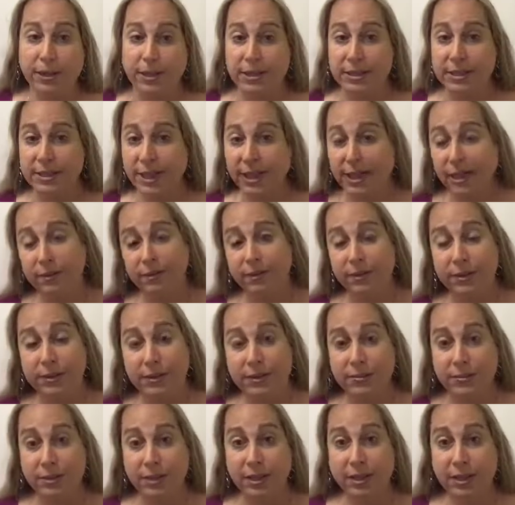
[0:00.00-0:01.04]
and it's kind of
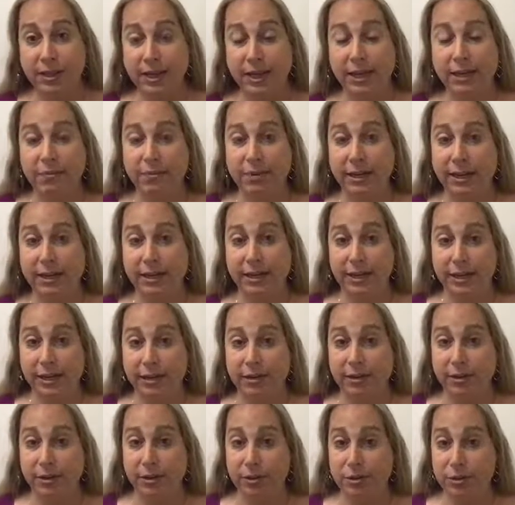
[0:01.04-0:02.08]
useful to think about it
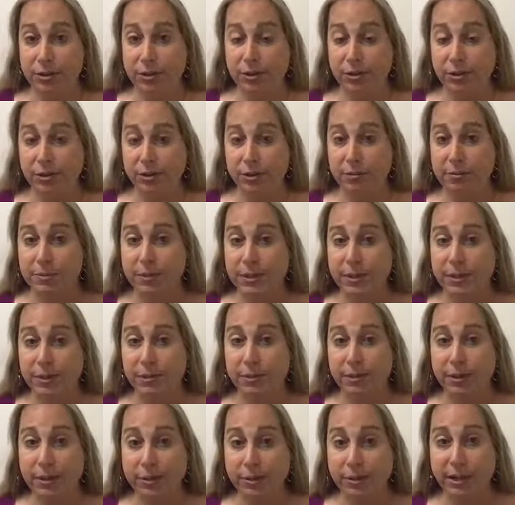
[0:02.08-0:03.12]
in those terms
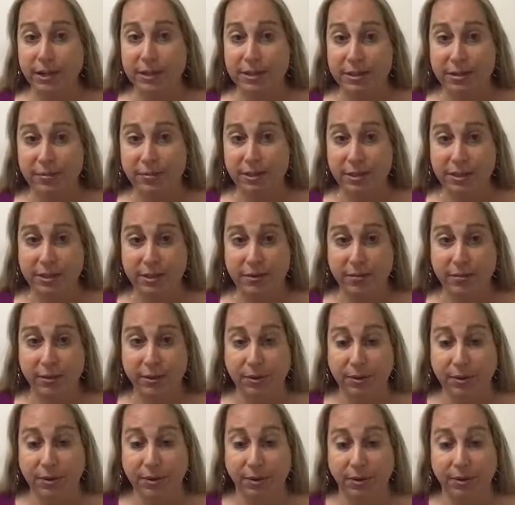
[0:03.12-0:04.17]
that we got something
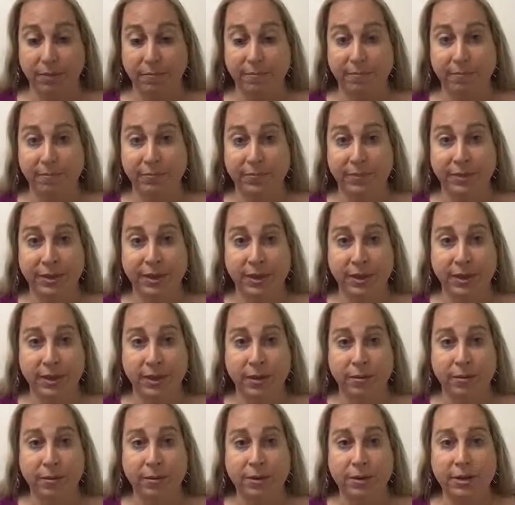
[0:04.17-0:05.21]
similar there.
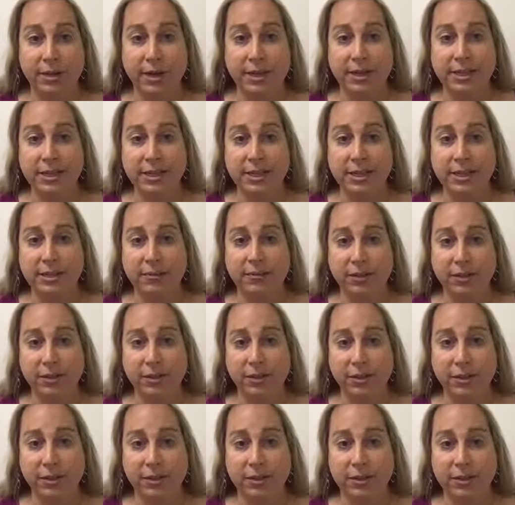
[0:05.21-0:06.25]
Well, the nice thing is if I
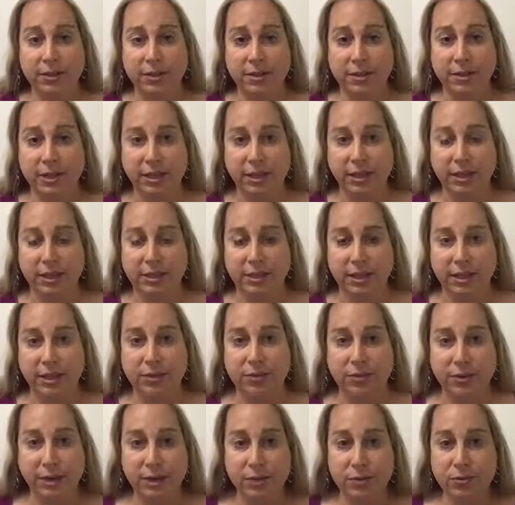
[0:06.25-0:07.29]
look at the, the z
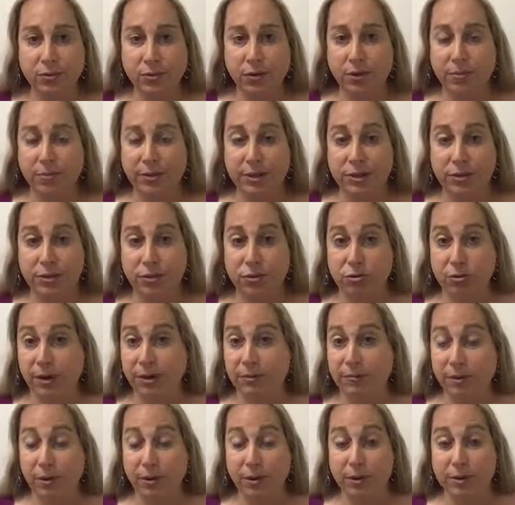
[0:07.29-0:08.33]
transform, it's
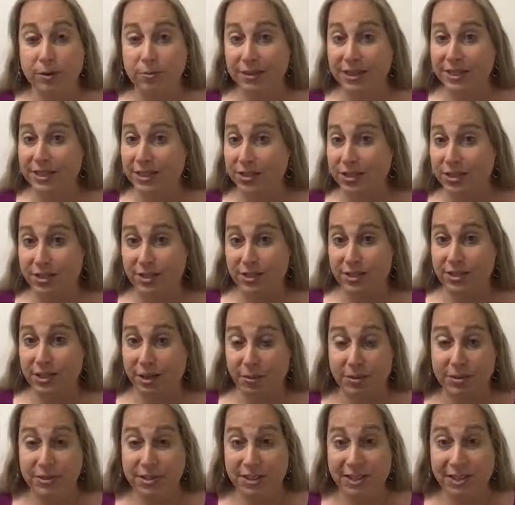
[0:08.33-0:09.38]
straightforward. It's basically just a
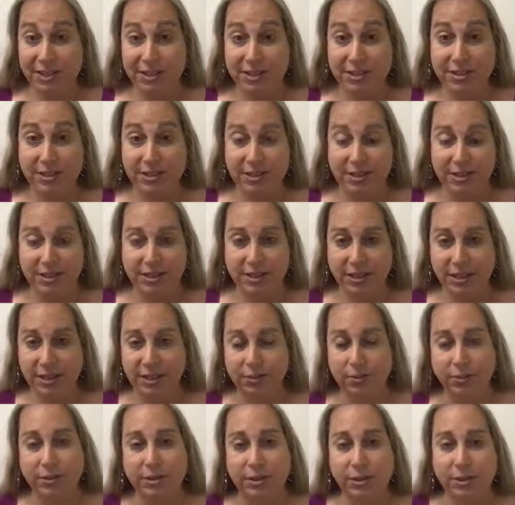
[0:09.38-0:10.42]
sum of z's, z's
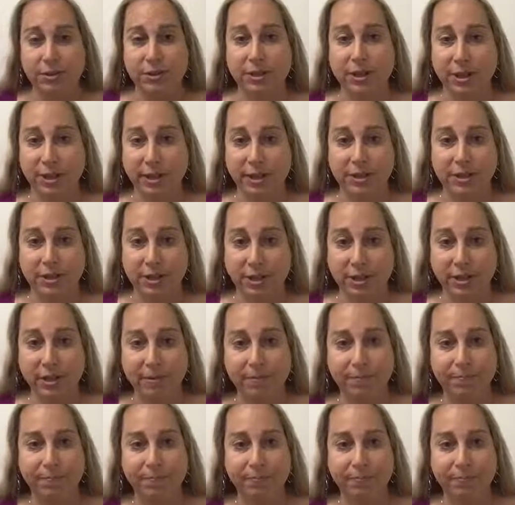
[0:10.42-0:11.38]
with their delays on it.